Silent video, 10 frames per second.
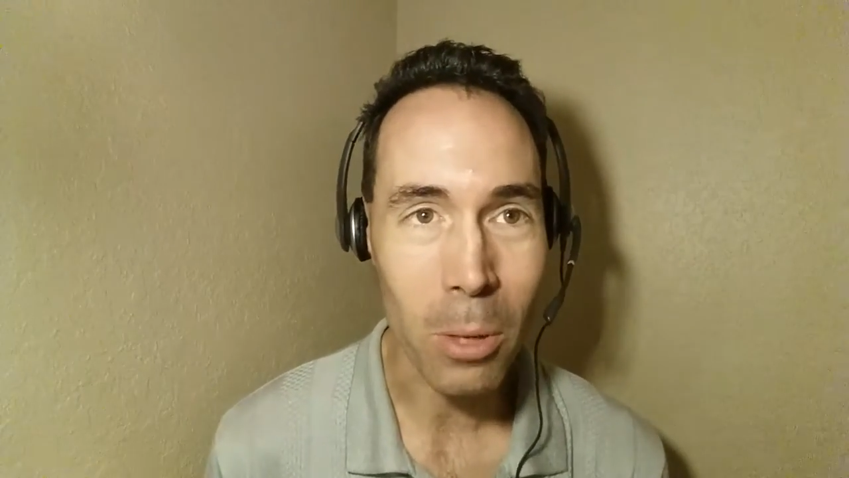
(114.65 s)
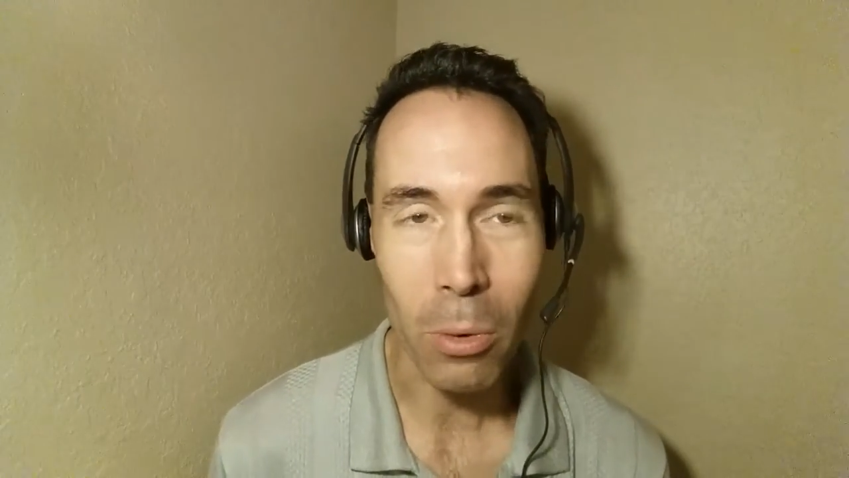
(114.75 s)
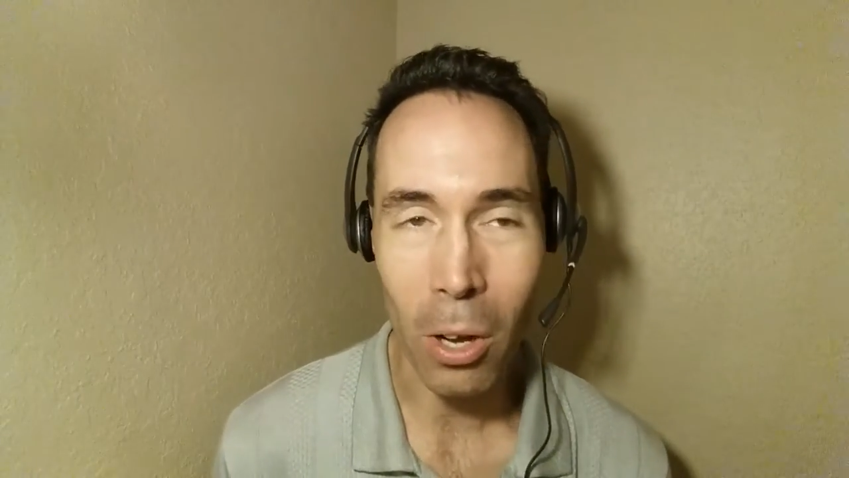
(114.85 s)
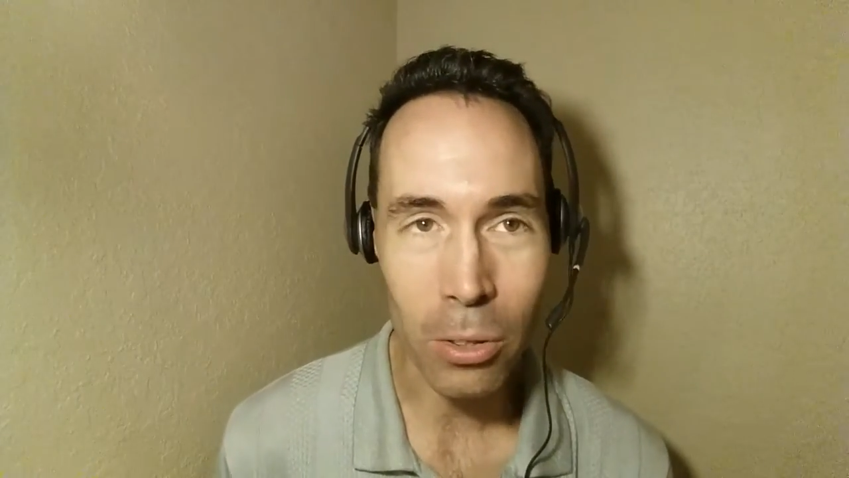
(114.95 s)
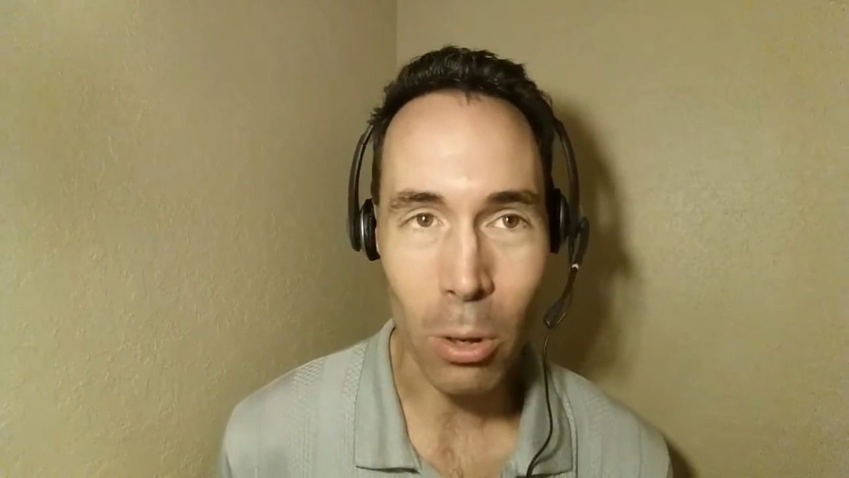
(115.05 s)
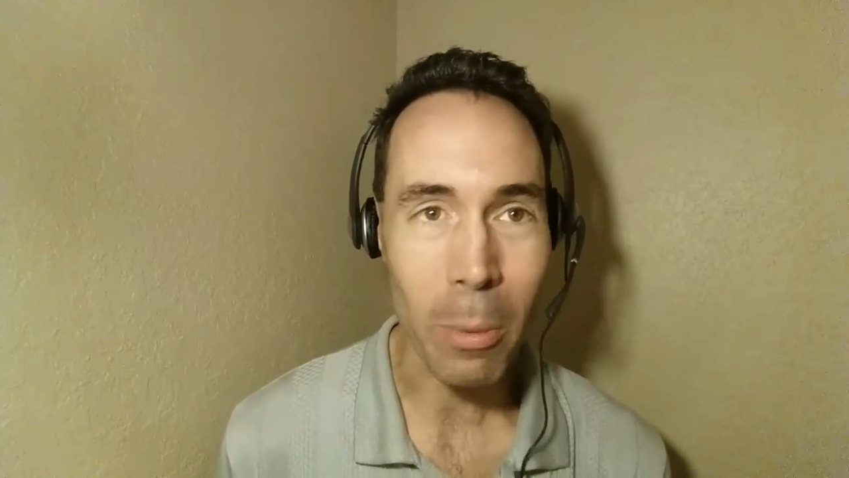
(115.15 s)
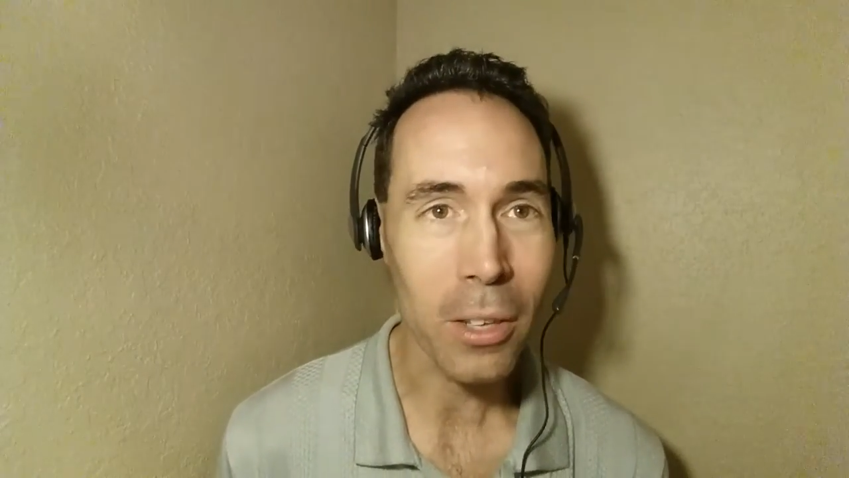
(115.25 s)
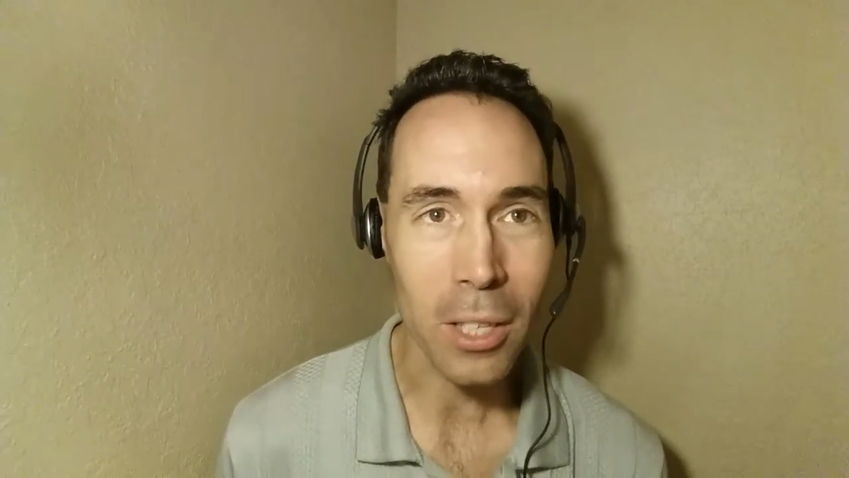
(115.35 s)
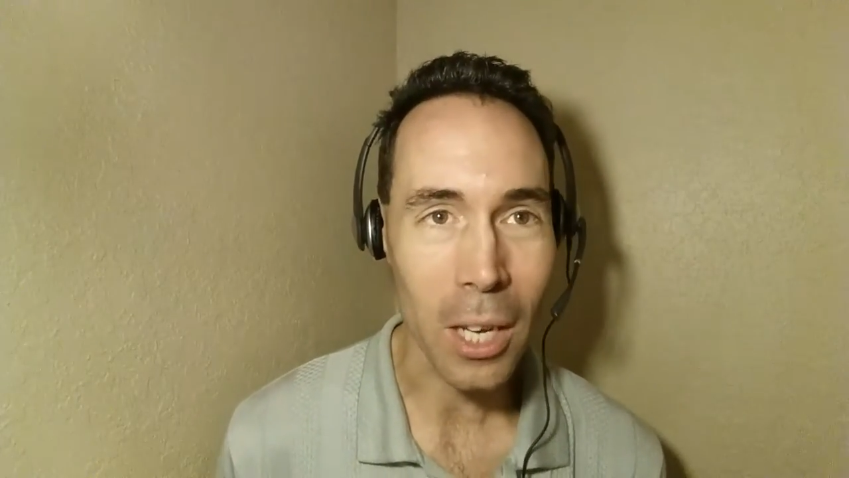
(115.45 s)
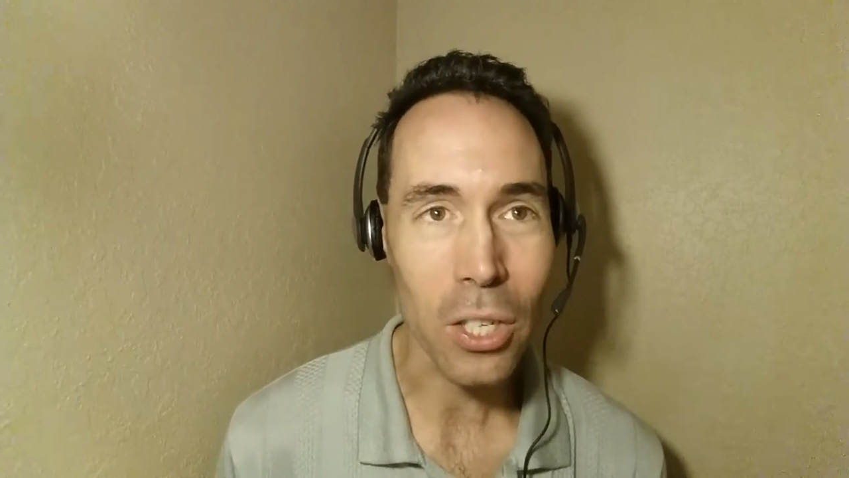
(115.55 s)
I mean, we all know
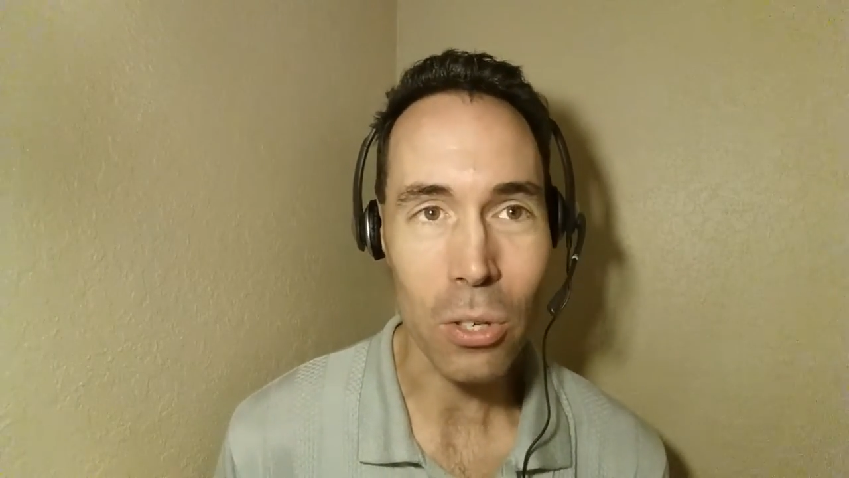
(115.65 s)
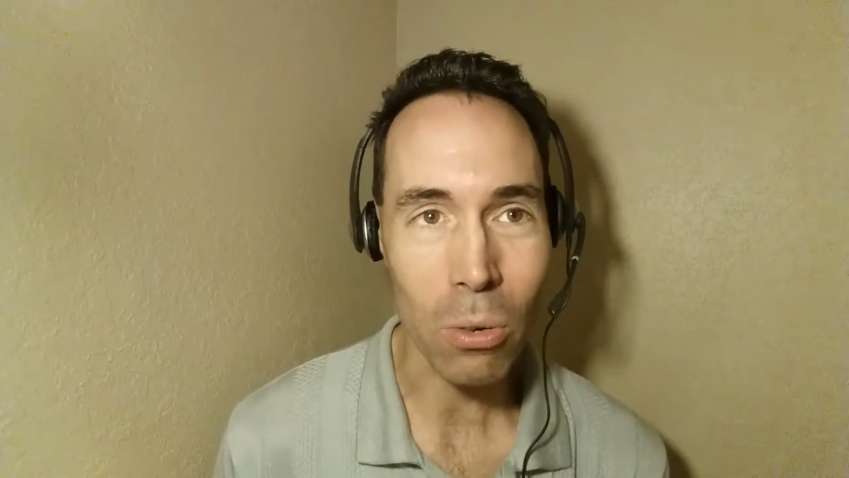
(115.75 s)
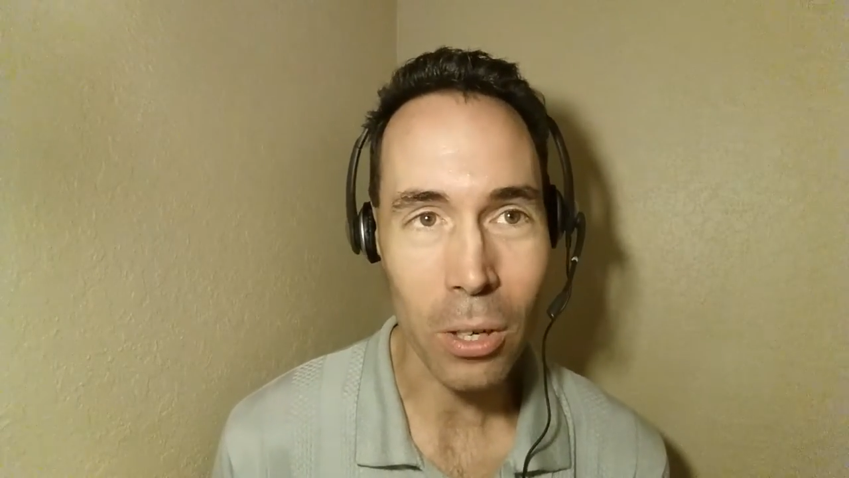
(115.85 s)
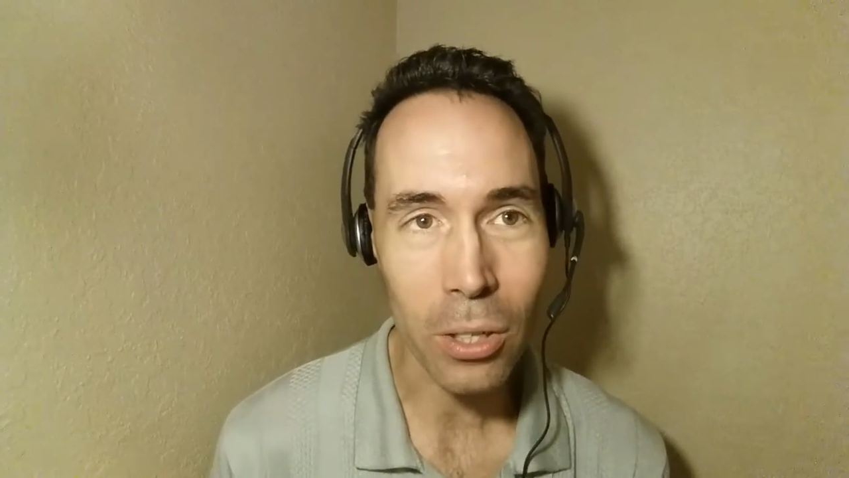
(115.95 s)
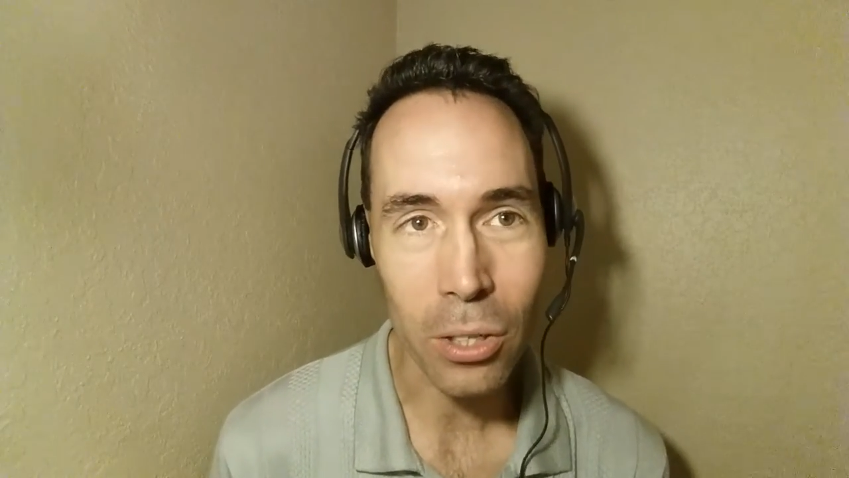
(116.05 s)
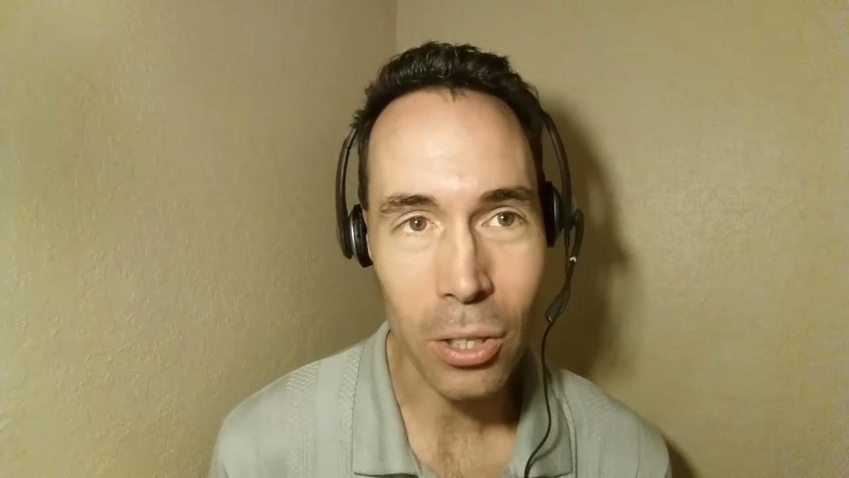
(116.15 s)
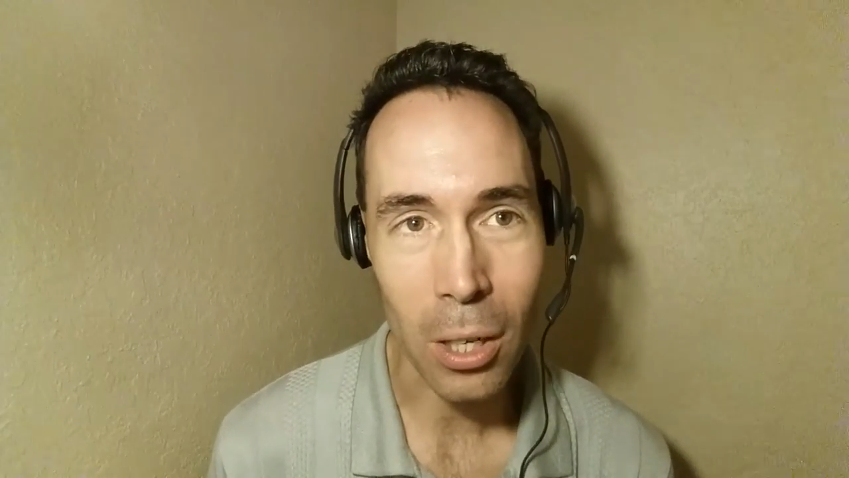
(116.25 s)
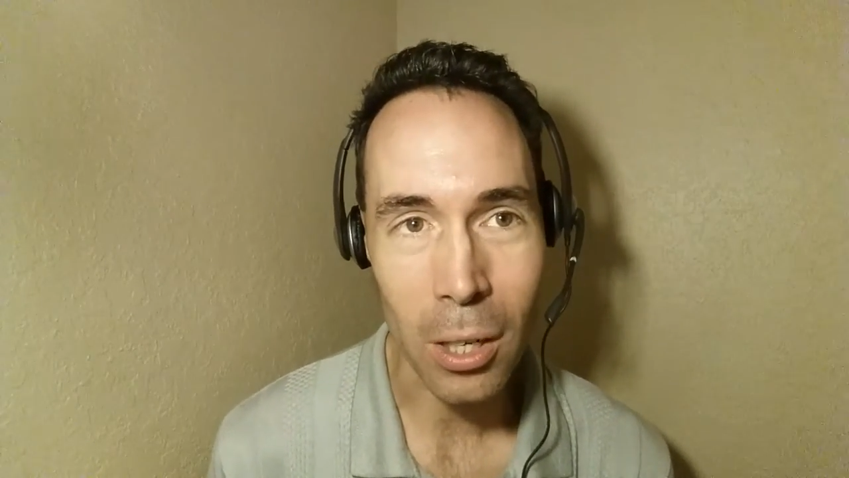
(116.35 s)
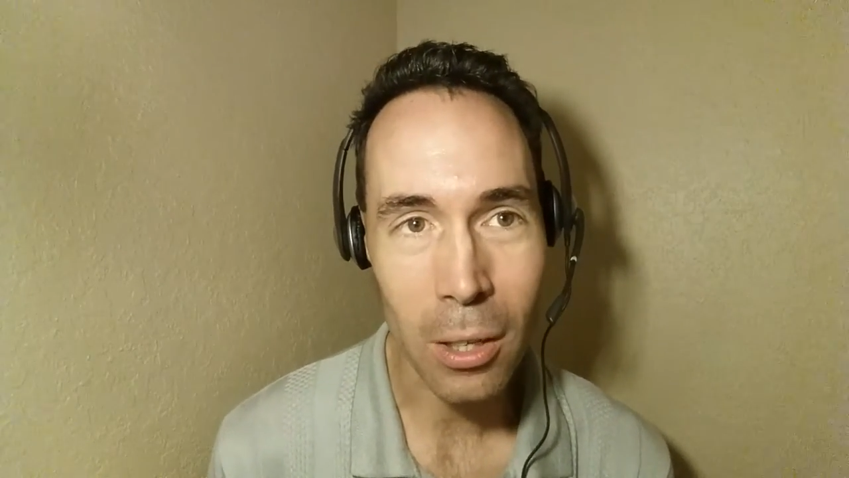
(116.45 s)
about the Agent Orange uh,